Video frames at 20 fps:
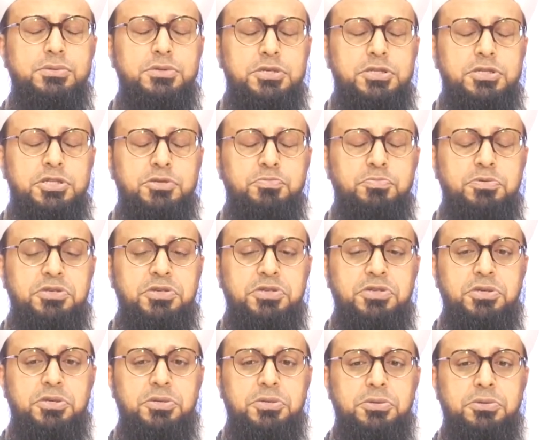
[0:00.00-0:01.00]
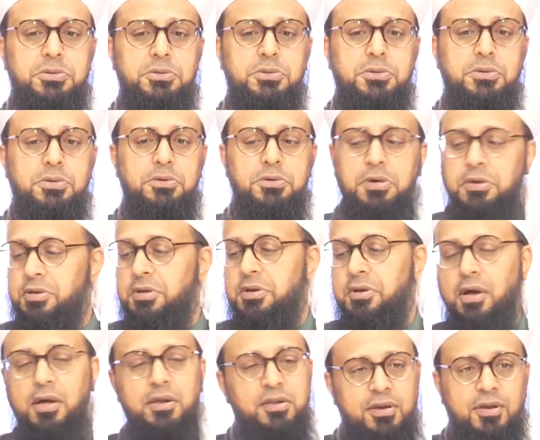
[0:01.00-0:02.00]
in this position. I
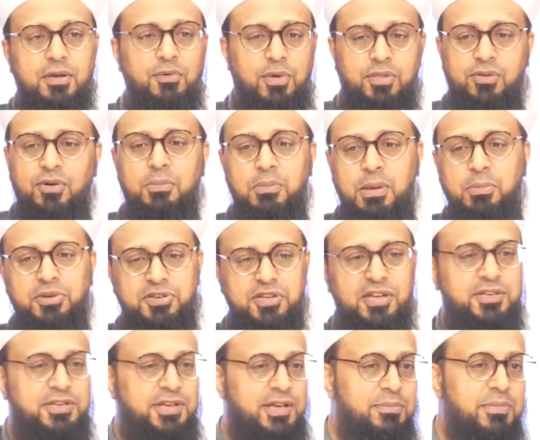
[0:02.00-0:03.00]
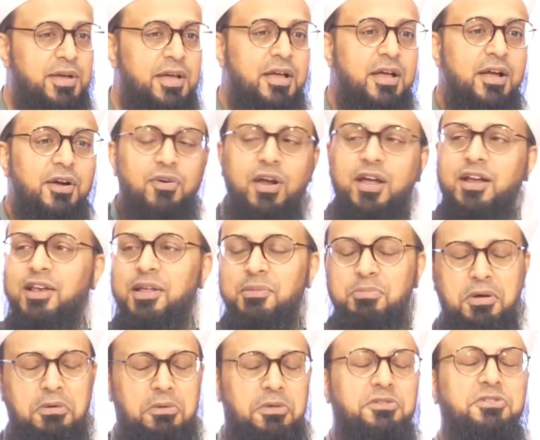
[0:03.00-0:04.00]
don't know whether I'm imitating him correctly,
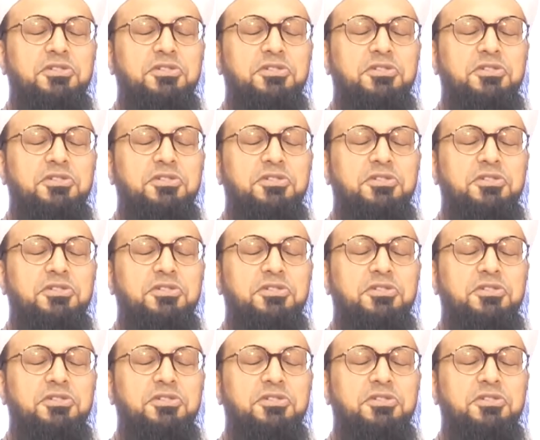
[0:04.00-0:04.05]
but he